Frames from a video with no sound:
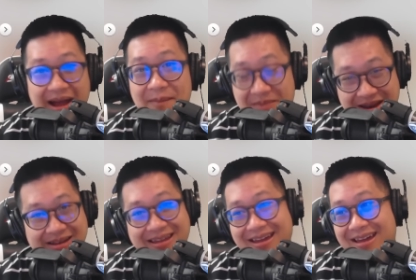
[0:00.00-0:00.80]
meta
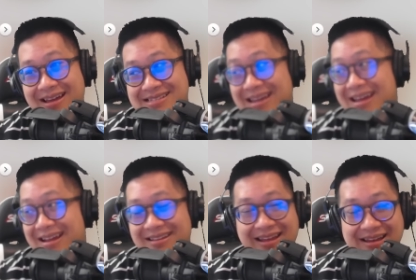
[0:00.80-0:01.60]
decks,
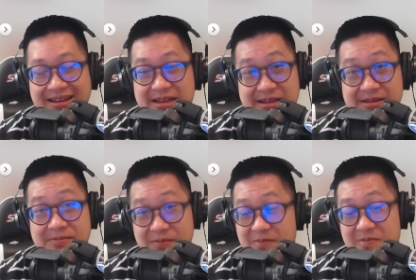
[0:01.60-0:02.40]
and uh,
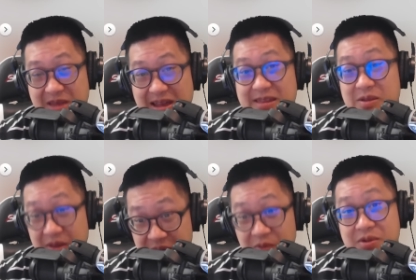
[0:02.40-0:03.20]
yeah, they,
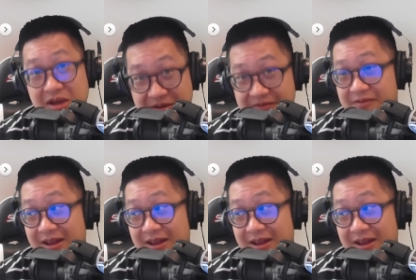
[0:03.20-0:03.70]
they, they were tough.